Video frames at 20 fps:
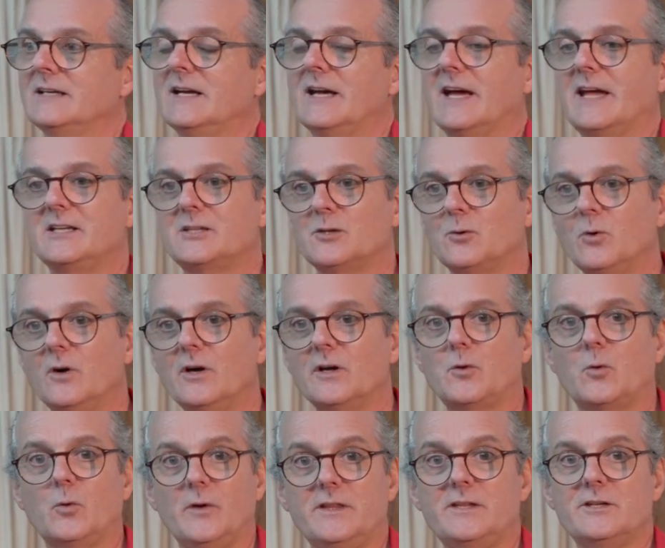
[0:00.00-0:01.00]
and to
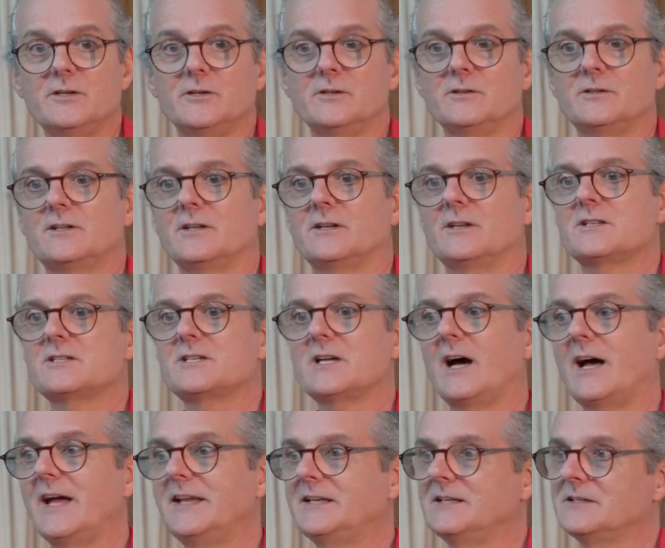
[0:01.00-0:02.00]
work with you to
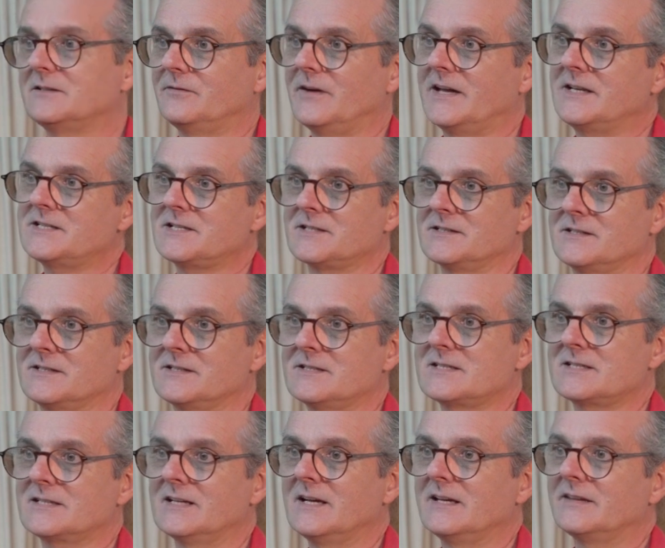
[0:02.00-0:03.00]
design
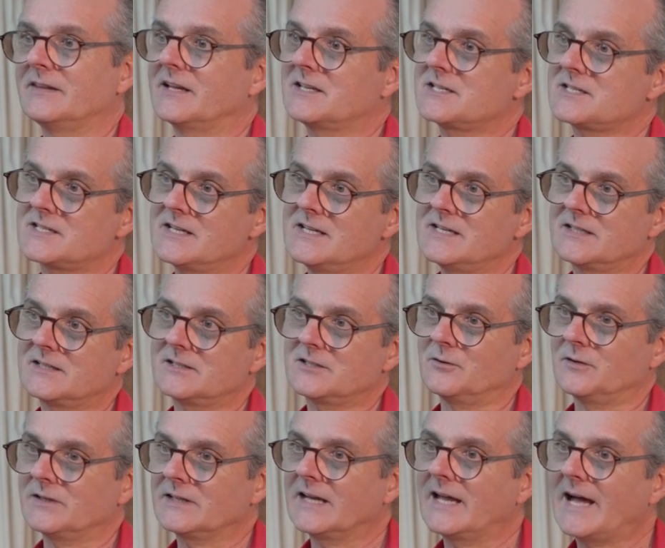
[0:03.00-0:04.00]
interventions that seek
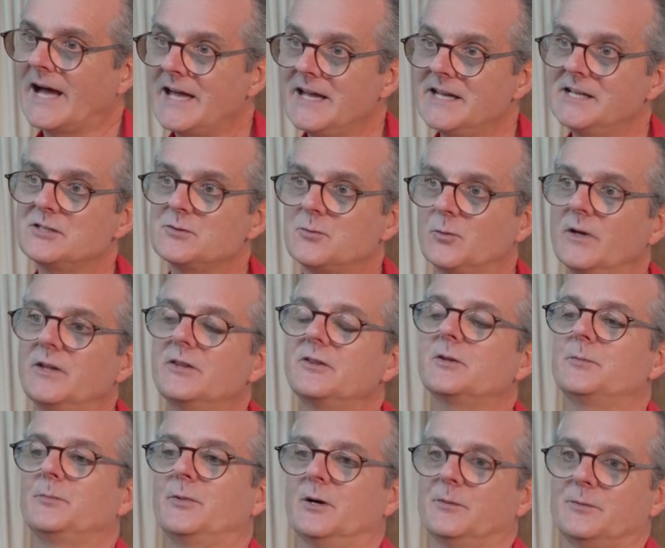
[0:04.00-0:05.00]
to engage with
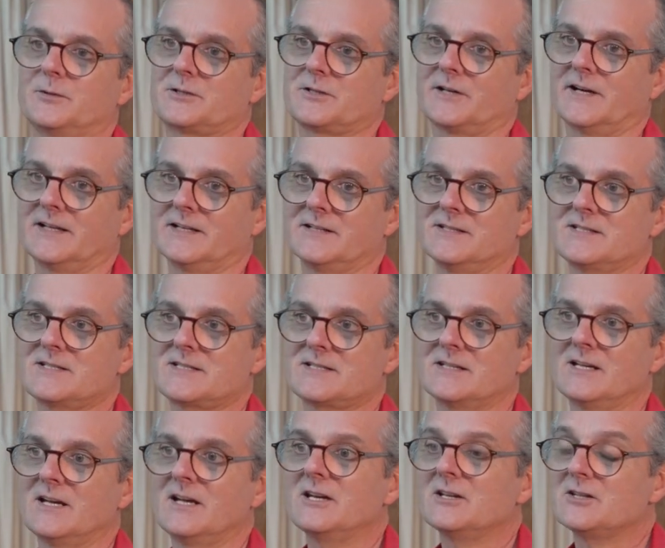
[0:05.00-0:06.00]
the perpetrators
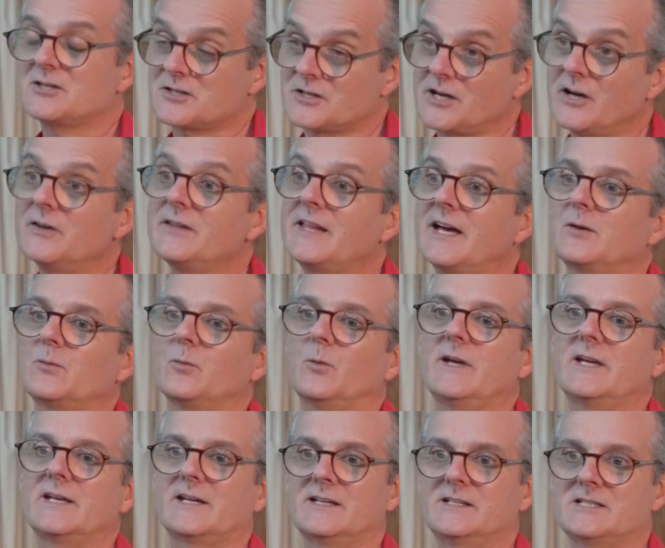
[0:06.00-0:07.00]
so that
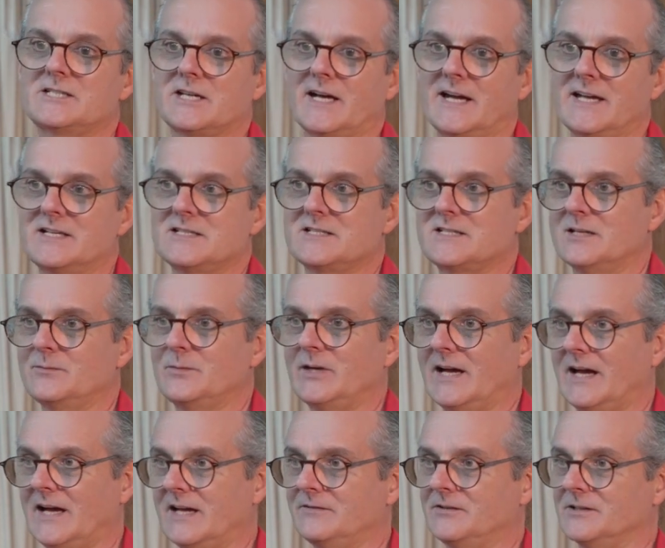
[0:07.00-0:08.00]
we can change their
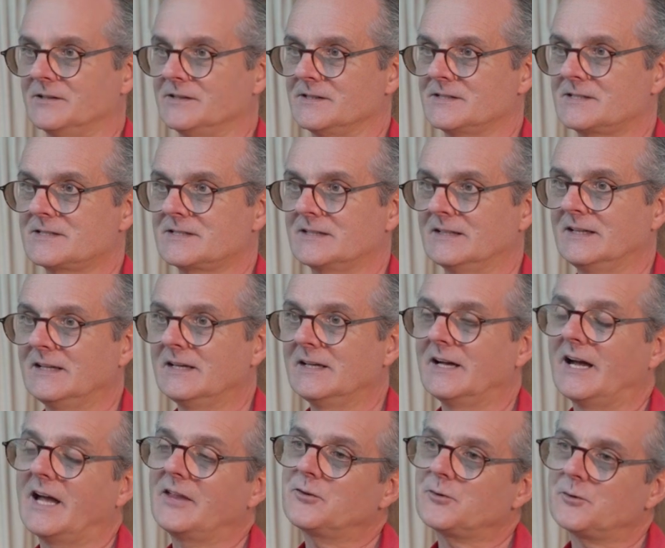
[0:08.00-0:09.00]
behaviours,
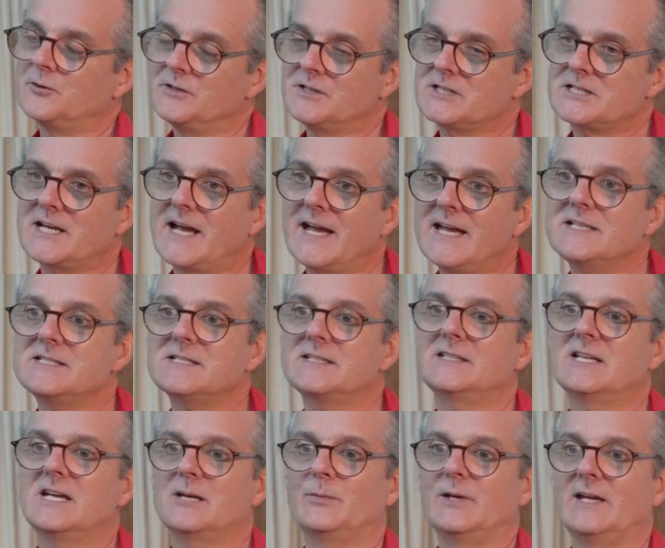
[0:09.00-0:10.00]
and through
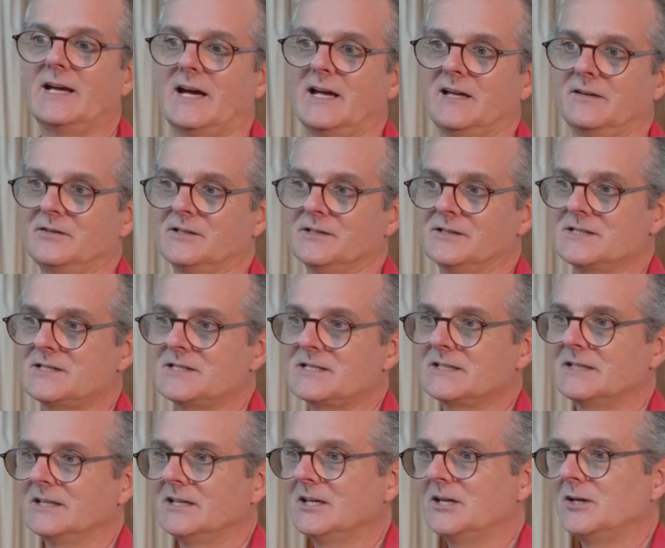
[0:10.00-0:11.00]
changing their
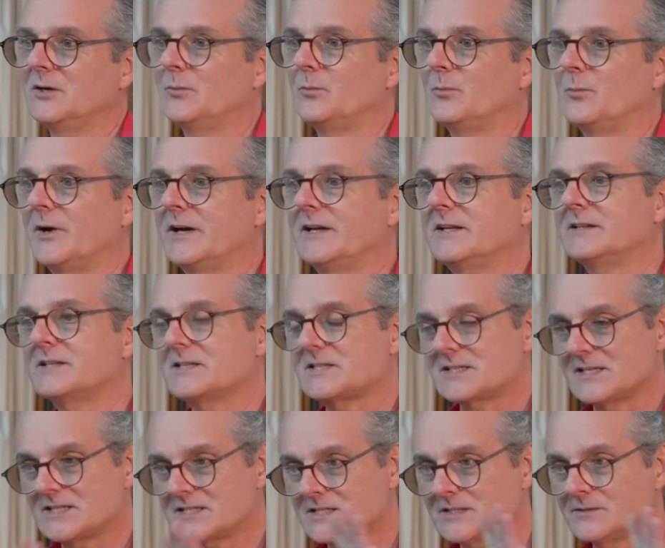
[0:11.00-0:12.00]
behaviours, bring the
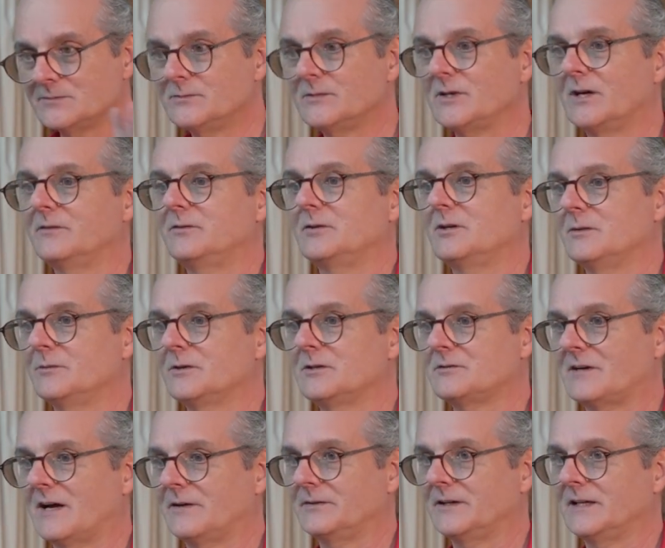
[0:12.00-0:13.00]
system of human
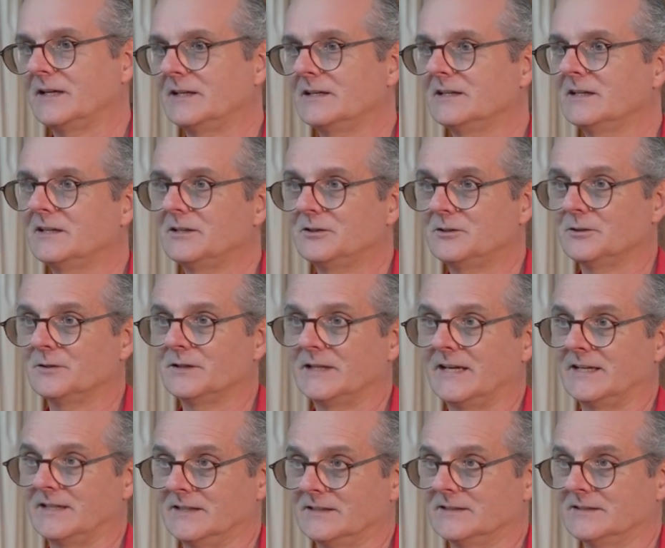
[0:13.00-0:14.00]
trafficking to an
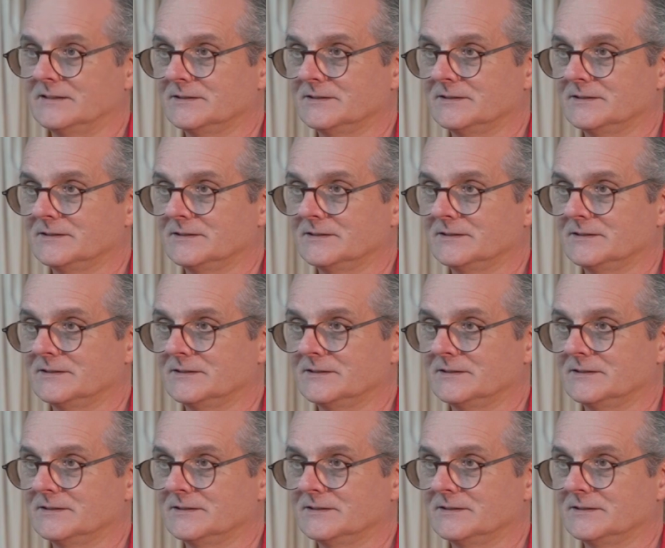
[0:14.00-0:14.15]
end.